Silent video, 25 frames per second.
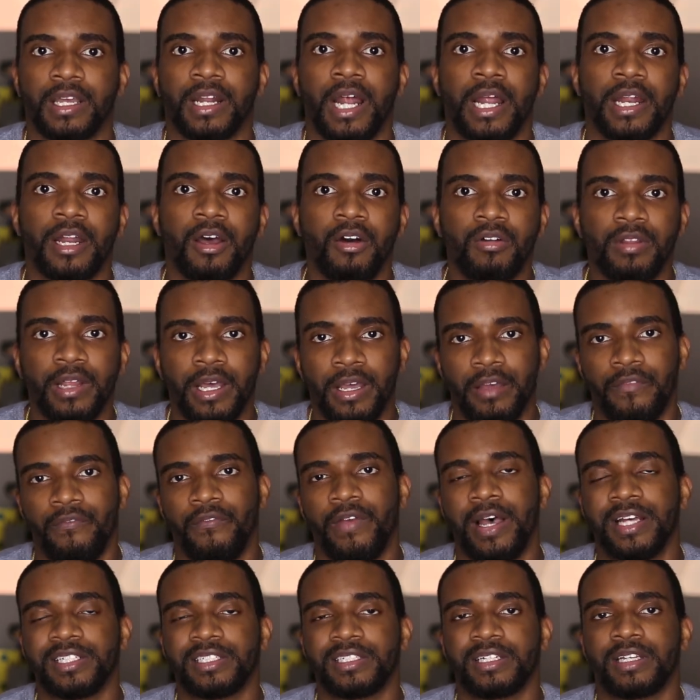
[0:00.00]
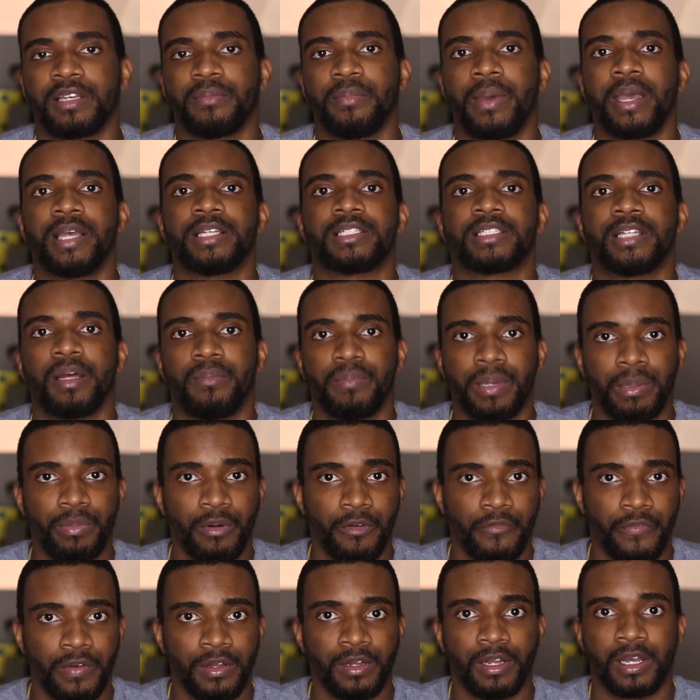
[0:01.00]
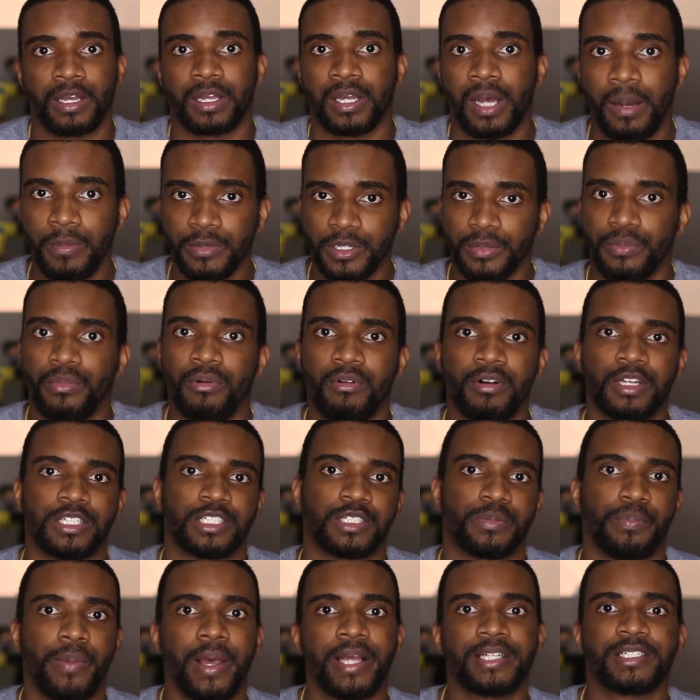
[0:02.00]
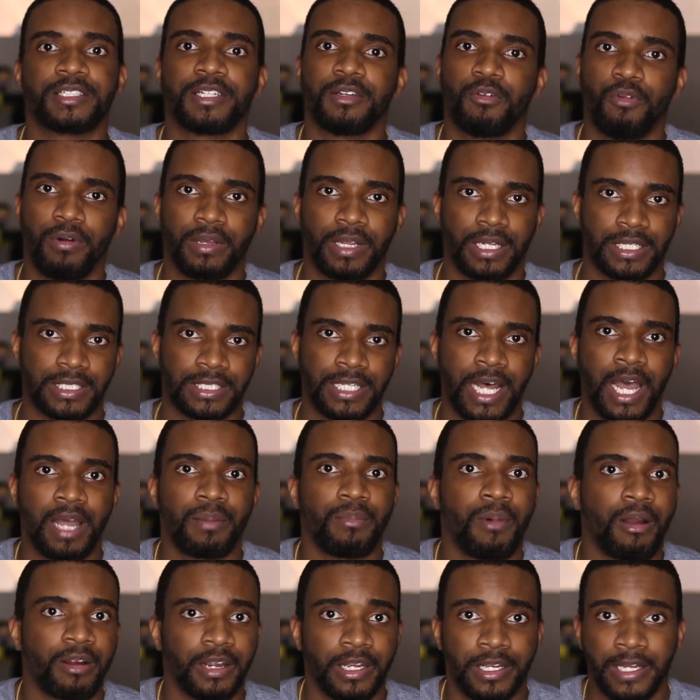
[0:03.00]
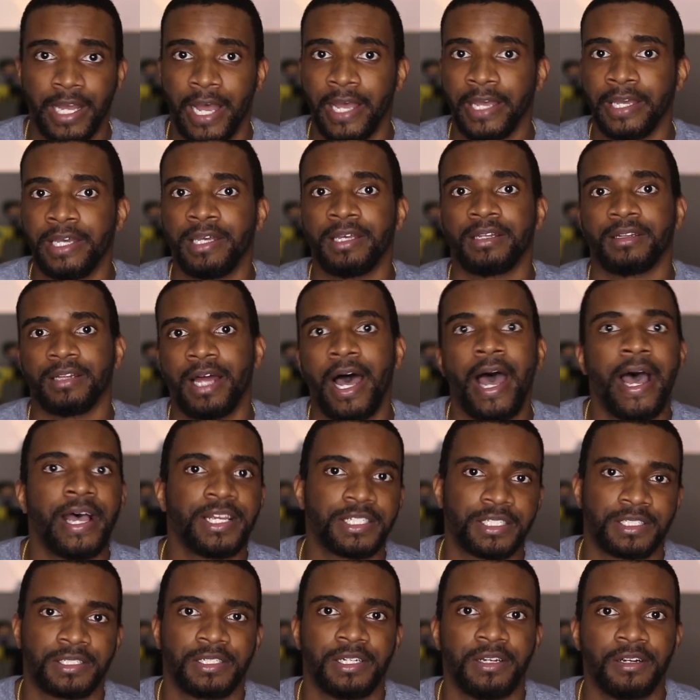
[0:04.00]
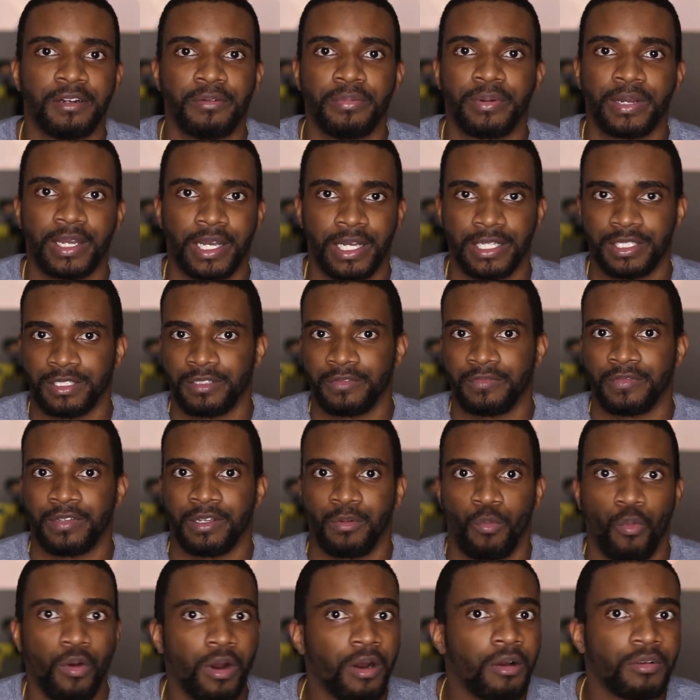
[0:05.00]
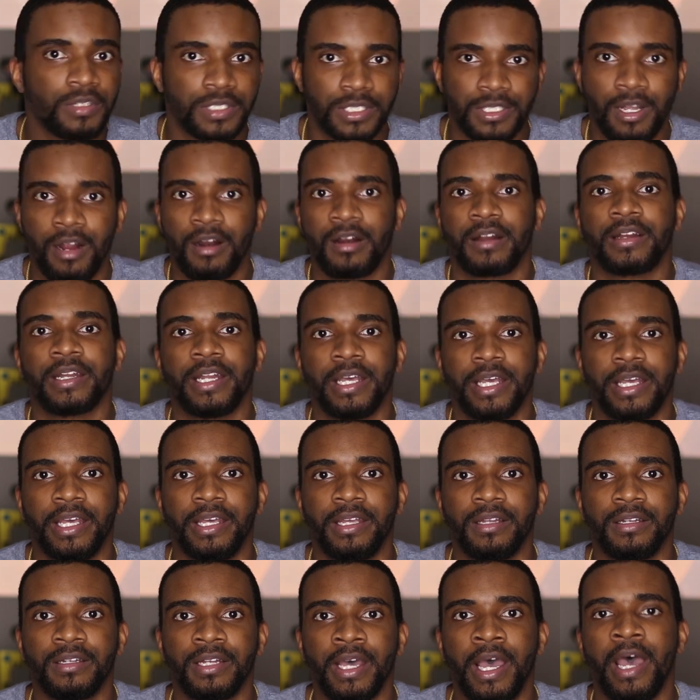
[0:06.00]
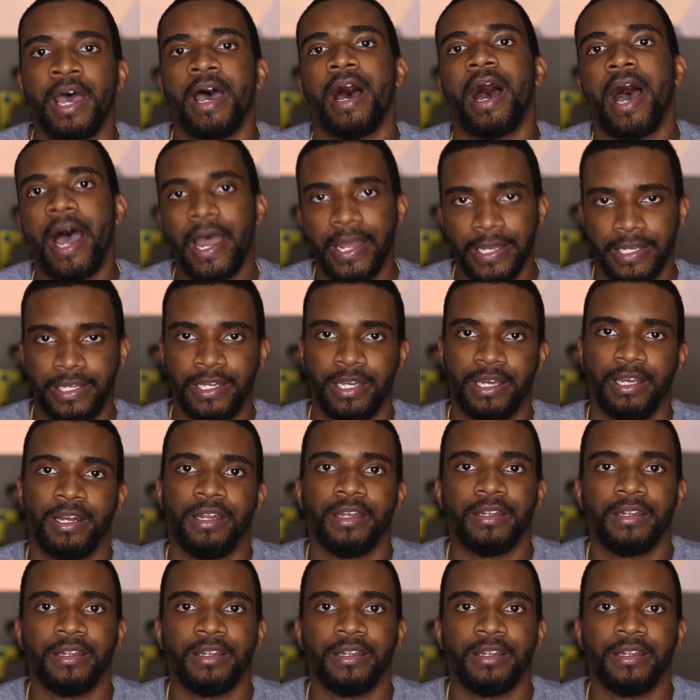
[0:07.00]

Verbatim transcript: and I know that investing makes some people feel uncomfortable, especially when the stock market got hit last year because of the world starting to end. I get